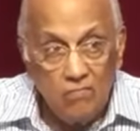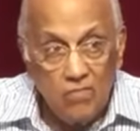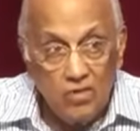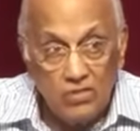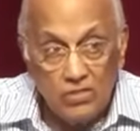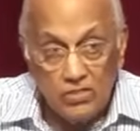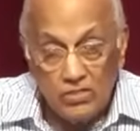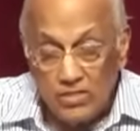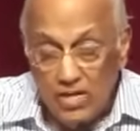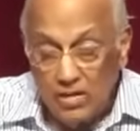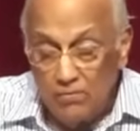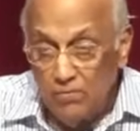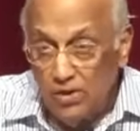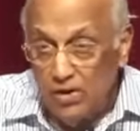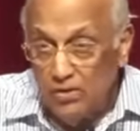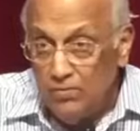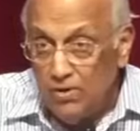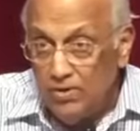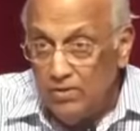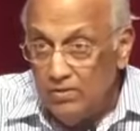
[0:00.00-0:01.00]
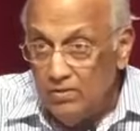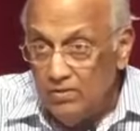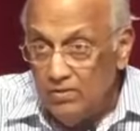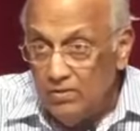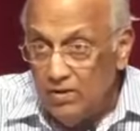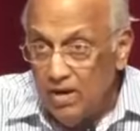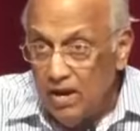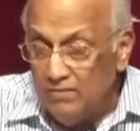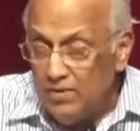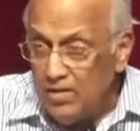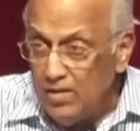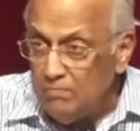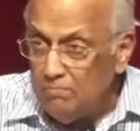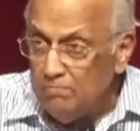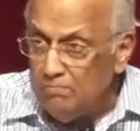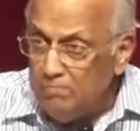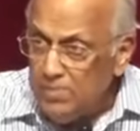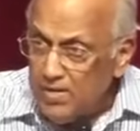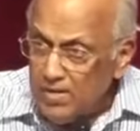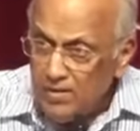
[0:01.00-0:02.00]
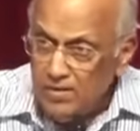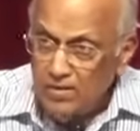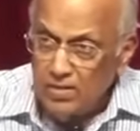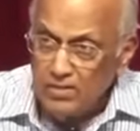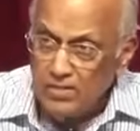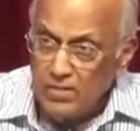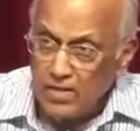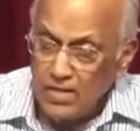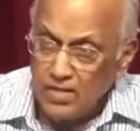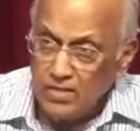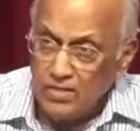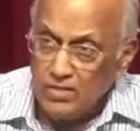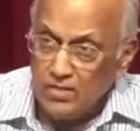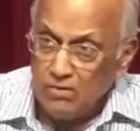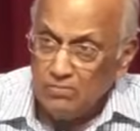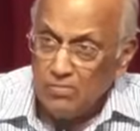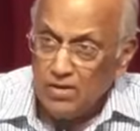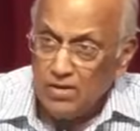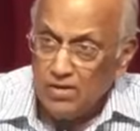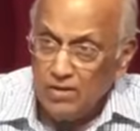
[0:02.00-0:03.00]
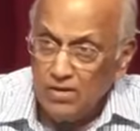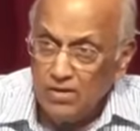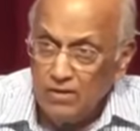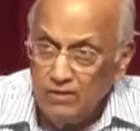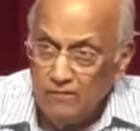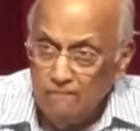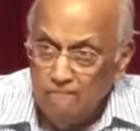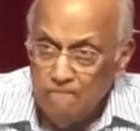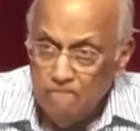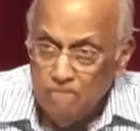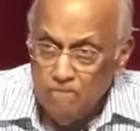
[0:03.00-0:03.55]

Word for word: It's the same way with having a bitterness against somebody.